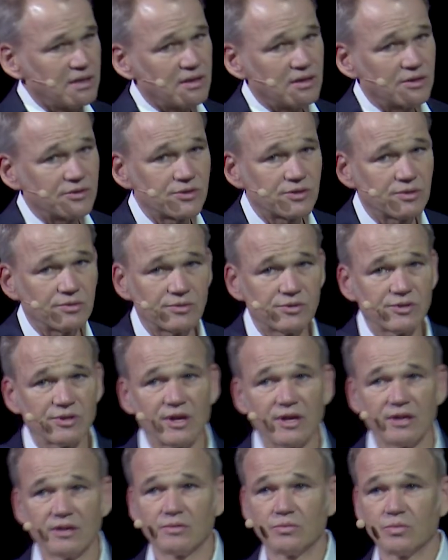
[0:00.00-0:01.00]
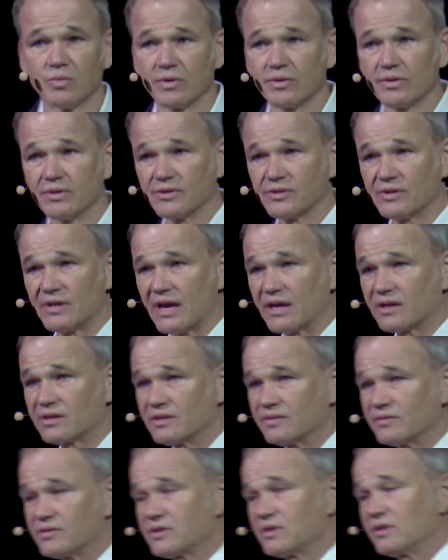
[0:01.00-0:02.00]
associated with the stacks
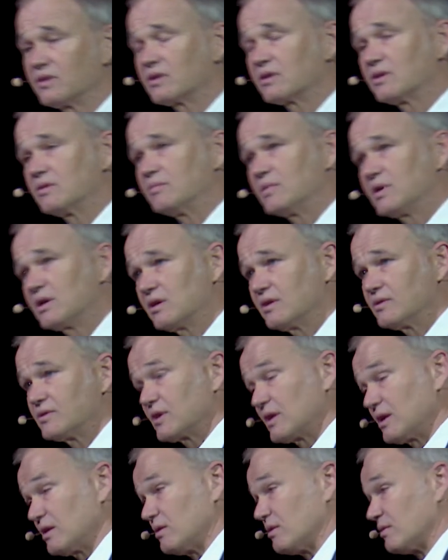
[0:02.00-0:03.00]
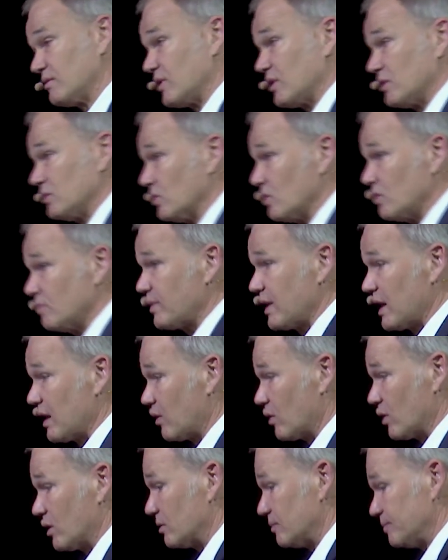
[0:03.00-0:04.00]
of silicon because, again, they're very low
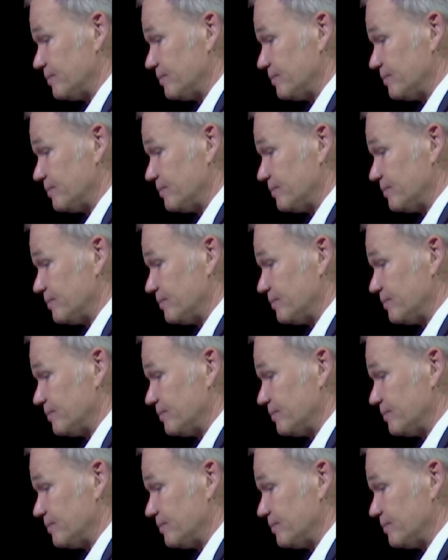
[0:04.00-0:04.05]
power.